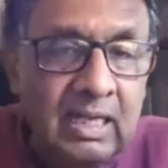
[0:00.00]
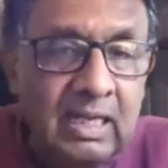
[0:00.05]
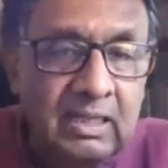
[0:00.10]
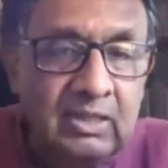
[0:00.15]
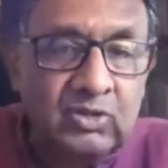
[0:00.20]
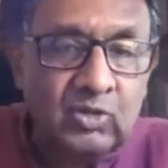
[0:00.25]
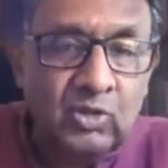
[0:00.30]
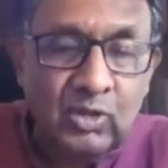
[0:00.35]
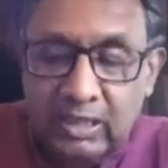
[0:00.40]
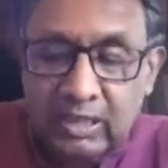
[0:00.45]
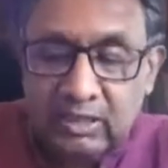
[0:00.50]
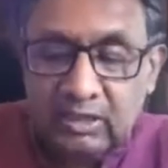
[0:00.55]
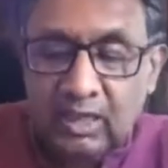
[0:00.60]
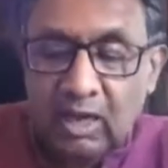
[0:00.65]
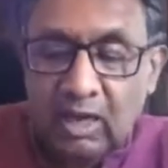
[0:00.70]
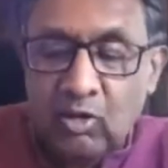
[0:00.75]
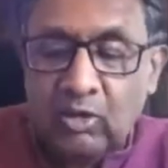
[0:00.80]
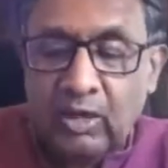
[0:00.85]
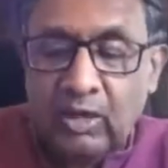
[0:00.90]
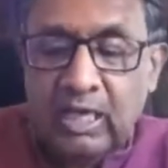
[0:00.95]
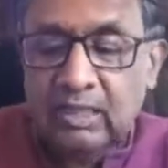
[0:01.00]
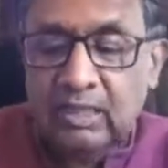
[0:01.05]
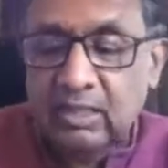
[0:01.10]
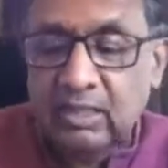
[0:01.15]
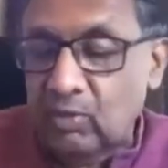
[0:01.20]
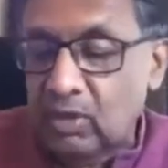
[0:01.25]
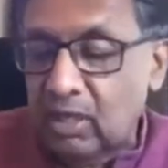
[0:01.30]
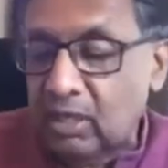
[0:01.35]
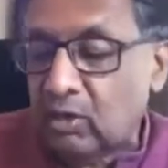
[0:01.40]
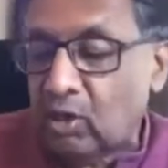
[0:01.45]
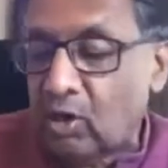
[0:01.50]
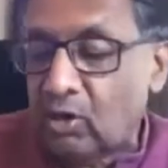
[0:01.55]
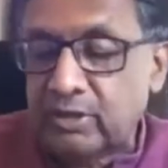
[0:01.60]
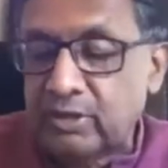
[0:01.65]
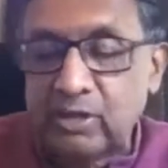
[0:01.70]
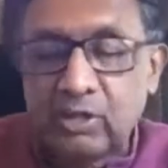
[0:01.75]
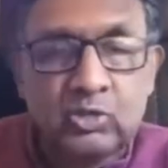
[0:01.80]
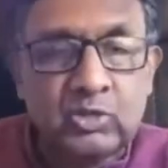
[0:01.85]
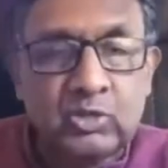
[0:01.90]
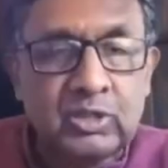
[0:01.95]
So let's now read the word
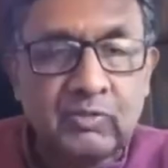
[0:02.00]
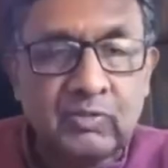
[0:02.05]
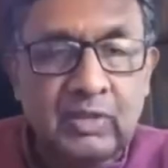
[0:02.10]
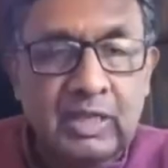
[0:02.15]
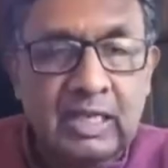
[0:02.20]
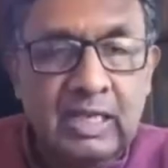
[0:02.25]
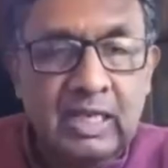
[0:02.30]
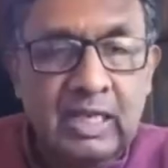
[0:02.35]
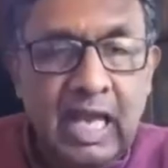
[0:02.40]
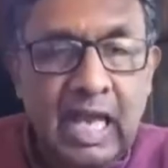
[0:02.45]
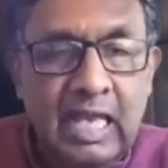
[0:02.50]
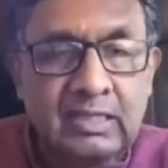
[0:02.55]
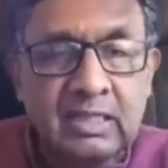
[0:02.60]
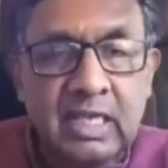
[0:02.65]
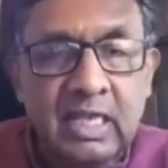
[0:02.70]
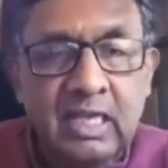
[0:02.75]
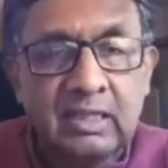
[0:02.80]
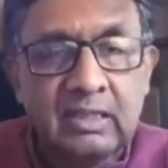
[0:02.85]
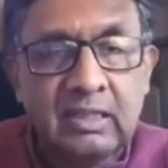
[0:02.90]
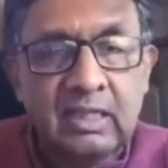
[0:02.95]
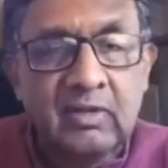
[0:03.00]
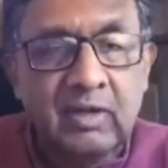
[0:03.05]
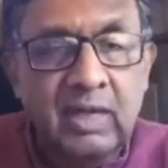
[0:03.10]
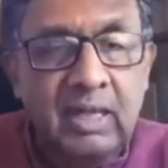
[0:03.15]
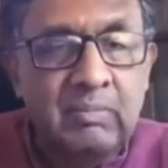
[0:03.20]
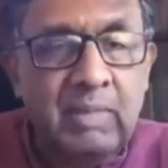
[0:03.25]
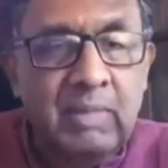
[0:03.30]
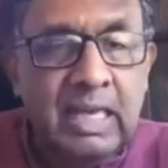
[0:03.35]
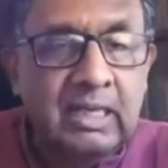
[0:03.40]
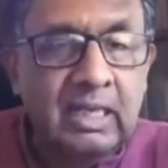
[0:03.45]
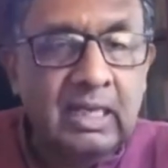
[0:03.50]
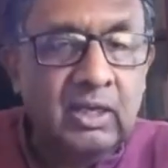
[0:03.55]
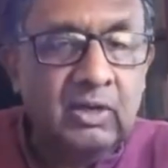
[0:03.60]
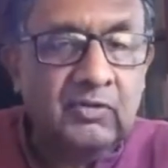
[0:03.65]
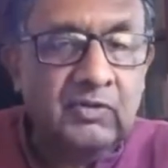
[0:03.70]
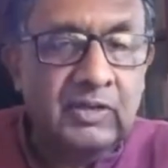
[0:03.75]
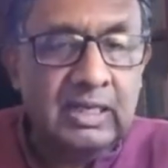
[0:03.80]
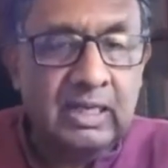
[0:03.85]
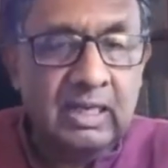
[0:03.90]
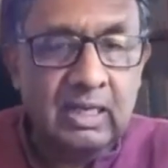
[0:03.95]
Constitution of India as the remaking
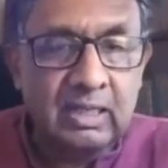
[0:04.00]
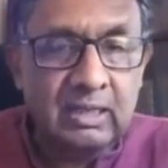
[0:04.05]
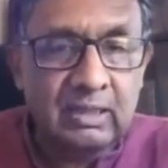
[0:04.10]
of India.